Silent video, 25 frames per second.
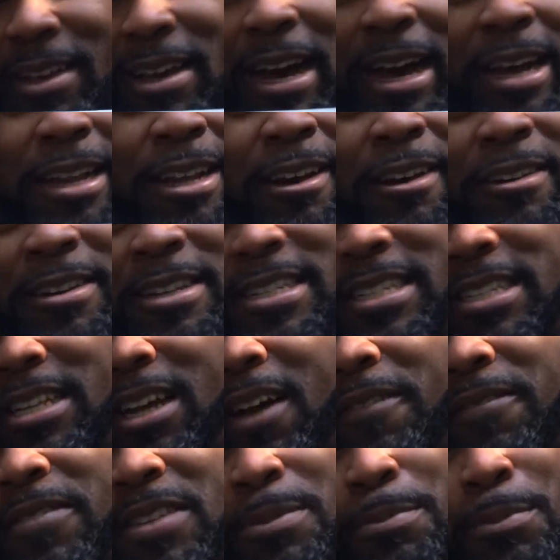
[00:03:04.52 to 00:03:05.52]
I know this
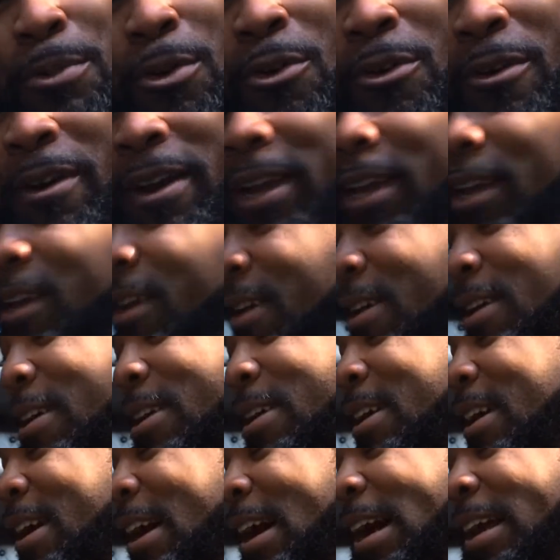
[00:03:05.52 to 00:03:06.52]
stuff is boring.
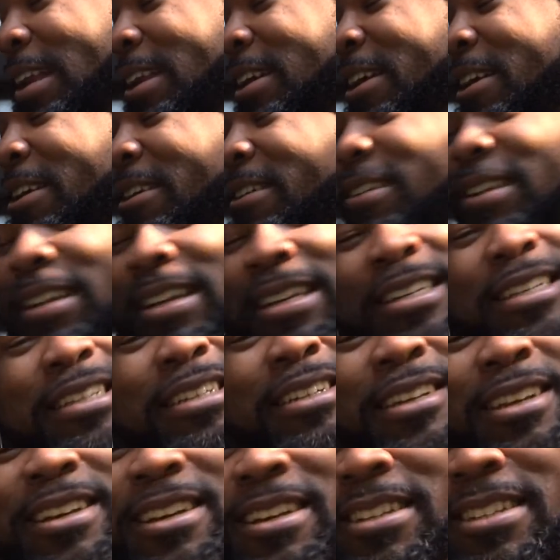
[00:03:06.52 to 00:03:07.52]
I know
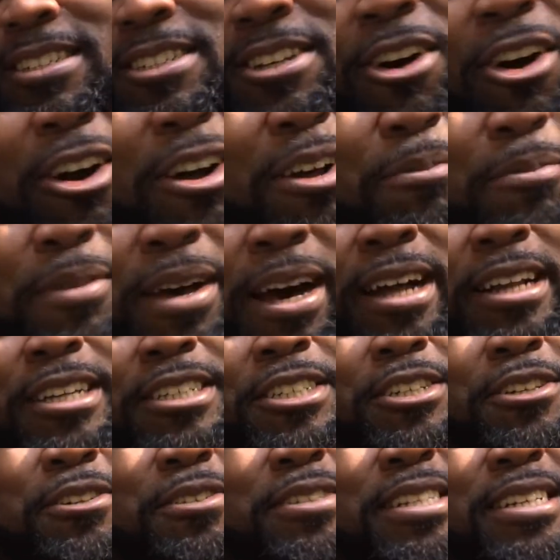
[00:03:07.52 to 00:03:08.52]
they talking about
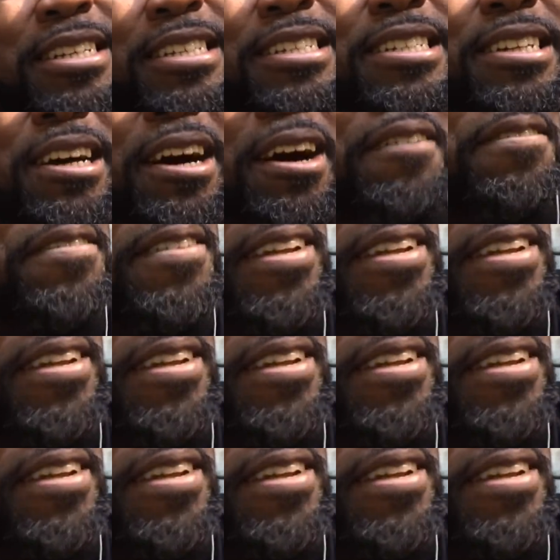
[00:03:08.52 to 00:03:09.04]
juicy stuff